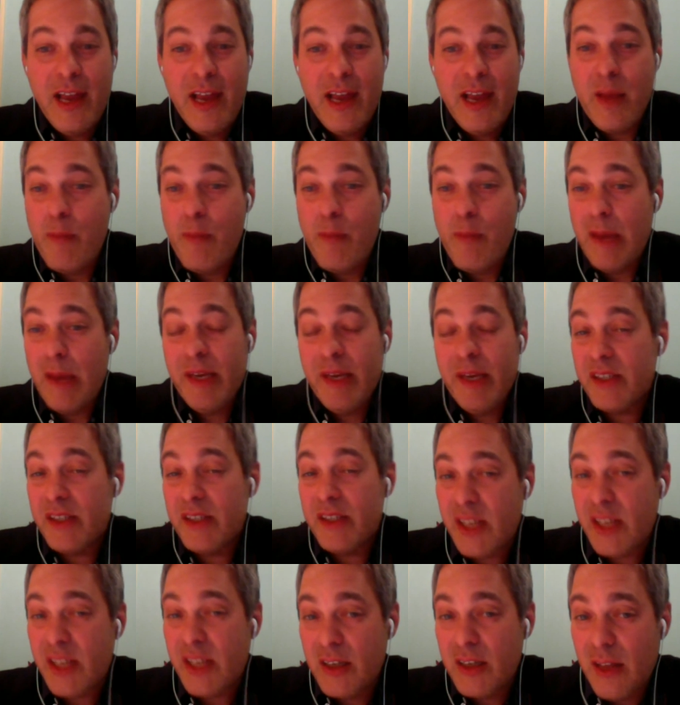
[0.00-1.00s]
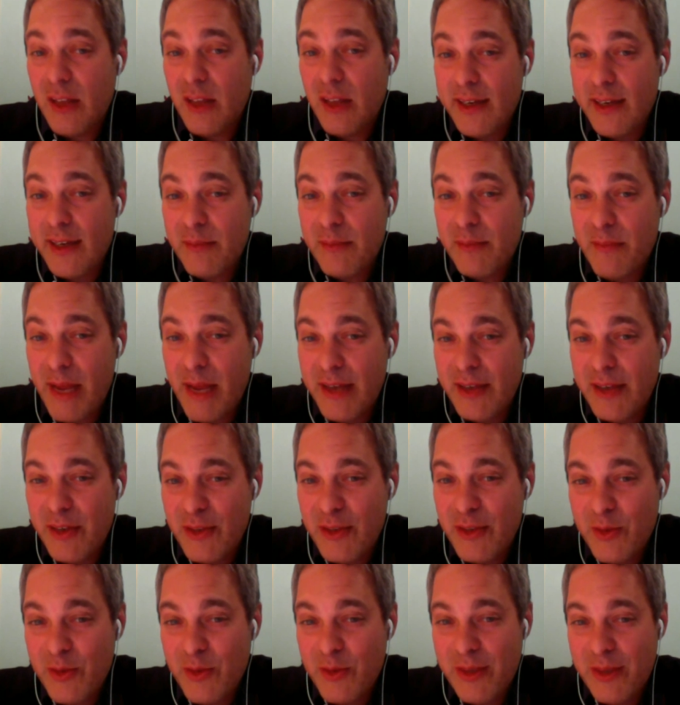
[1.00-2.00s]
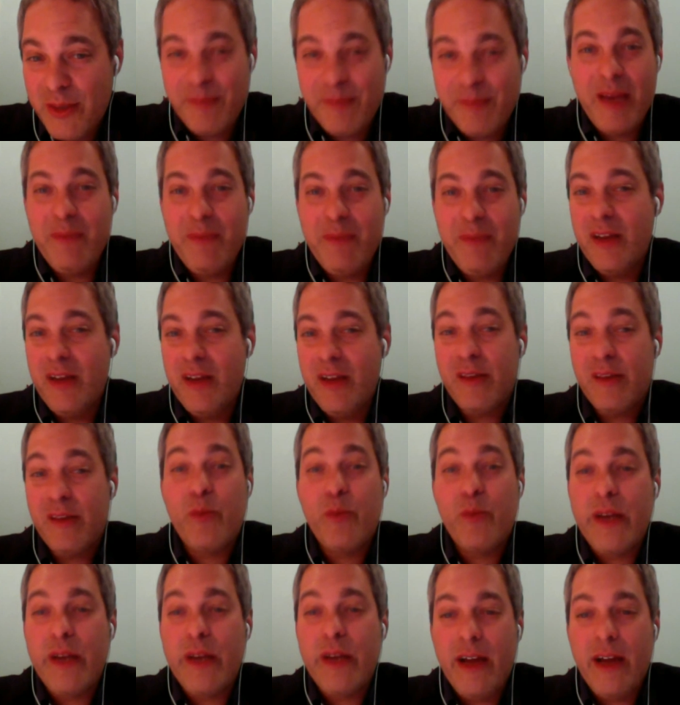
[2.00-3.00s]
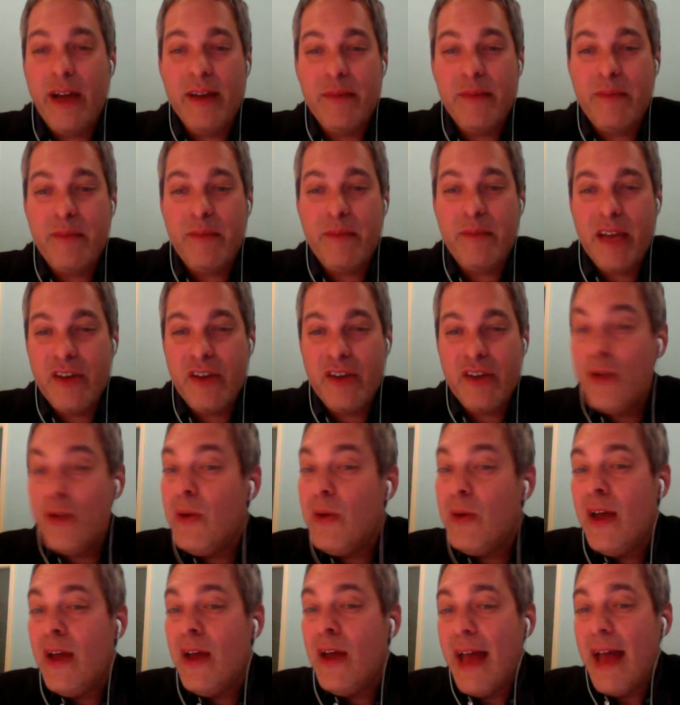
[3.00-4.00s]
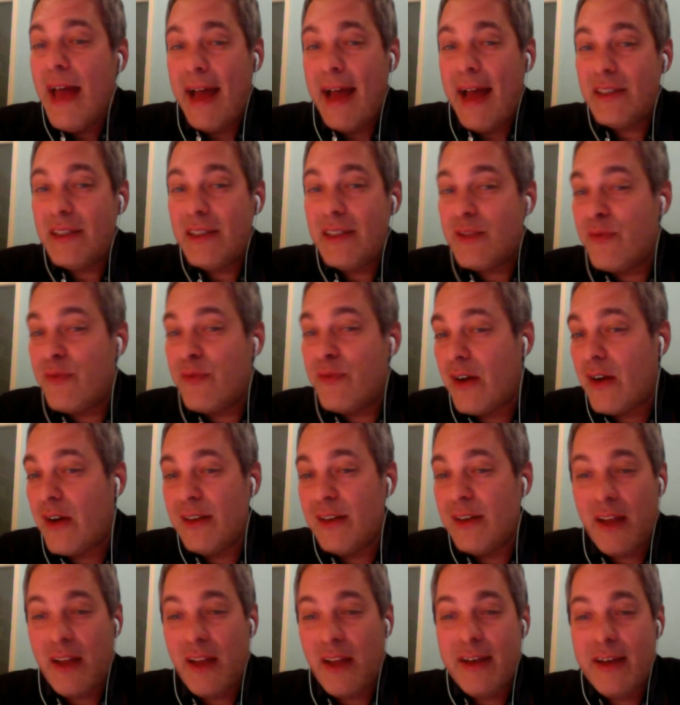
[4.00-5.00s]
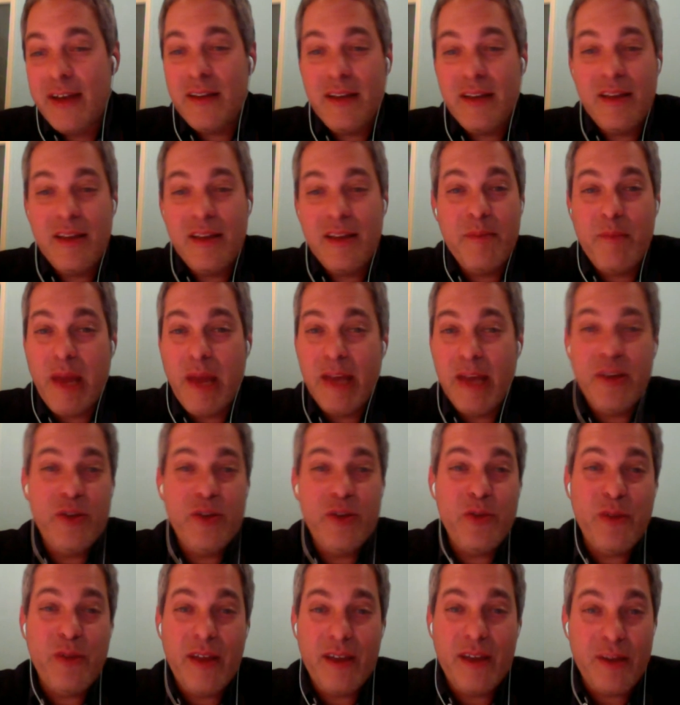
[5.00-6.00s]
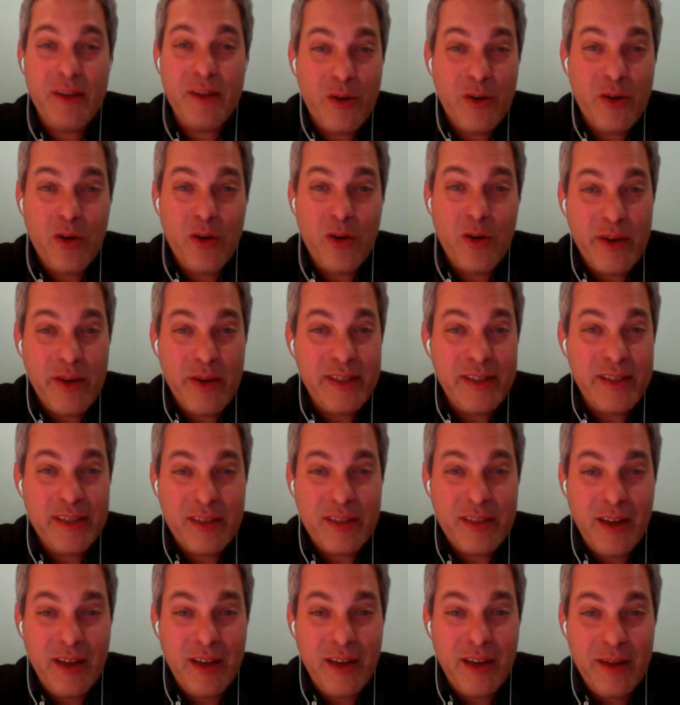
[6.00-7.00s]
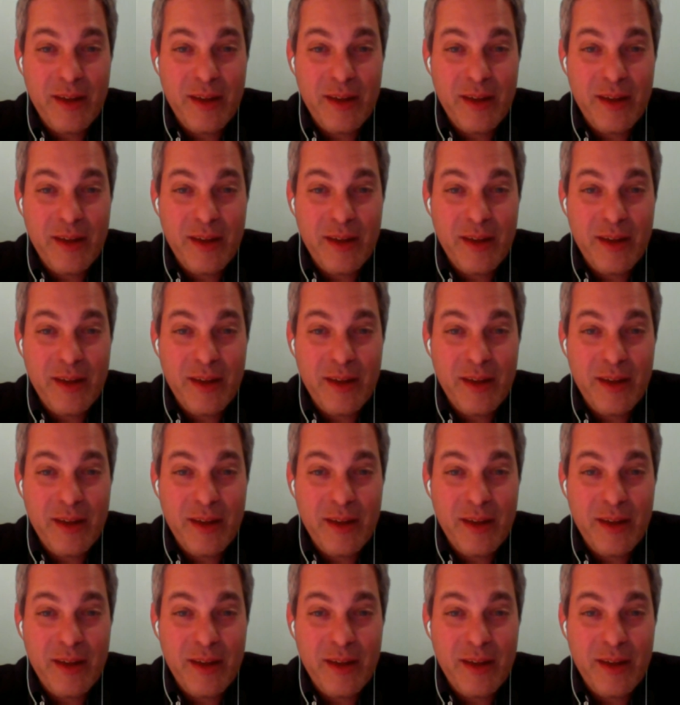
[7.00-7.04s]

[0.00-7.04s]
it may be a single item menu, it may be a 3-item menu, and it's very likely the menu that you're always,